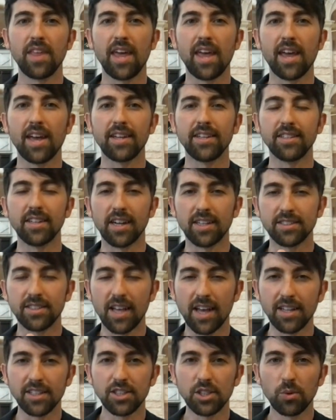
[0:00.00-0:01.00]
and
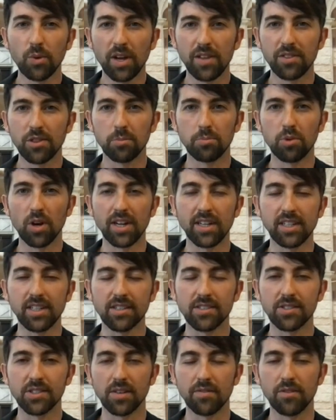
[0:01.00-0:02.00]
attenuate the
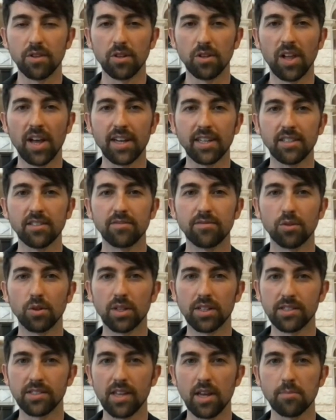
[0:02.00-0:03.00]
brightness of the light, for
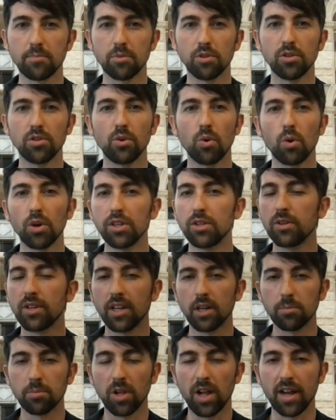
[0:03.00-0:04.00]
example, or you
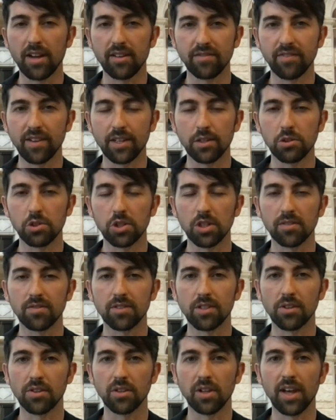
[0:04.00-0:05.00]
can apply a phase
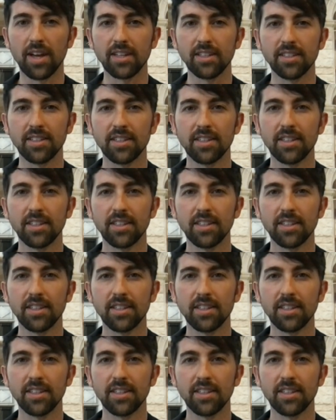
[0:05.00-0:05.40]
shift to the light,